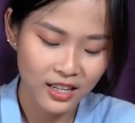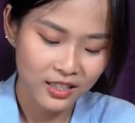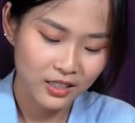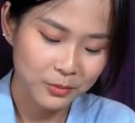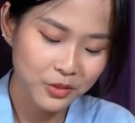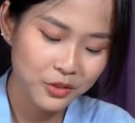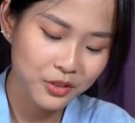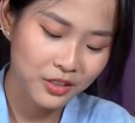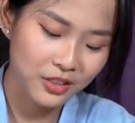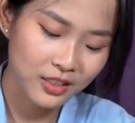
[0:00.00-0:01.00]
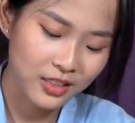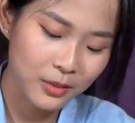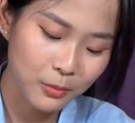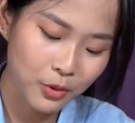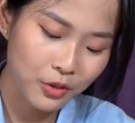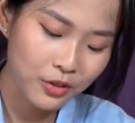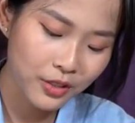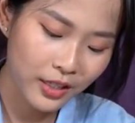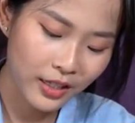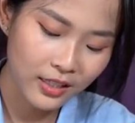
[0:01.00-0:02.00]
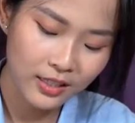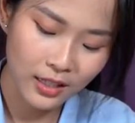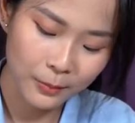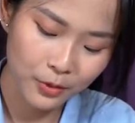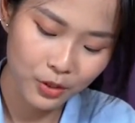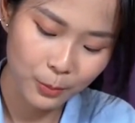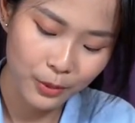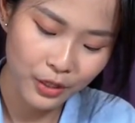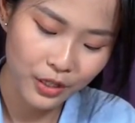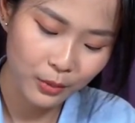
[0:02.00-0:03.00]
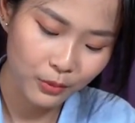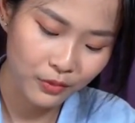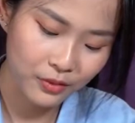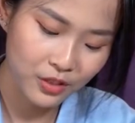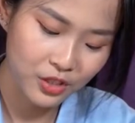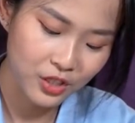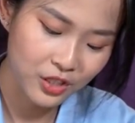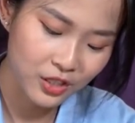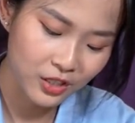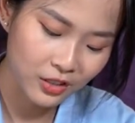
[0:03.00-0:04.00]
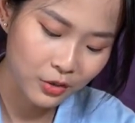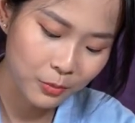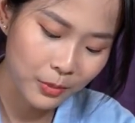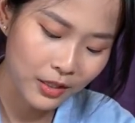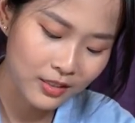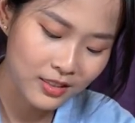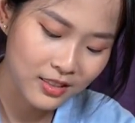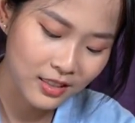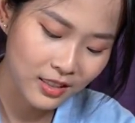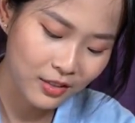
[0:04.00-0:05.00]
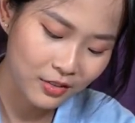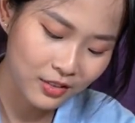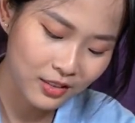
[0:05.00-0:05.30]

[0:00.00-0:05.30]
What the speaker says: So I'm just gonna dip more and I'm gonna pair it up with the ginger to balance it out.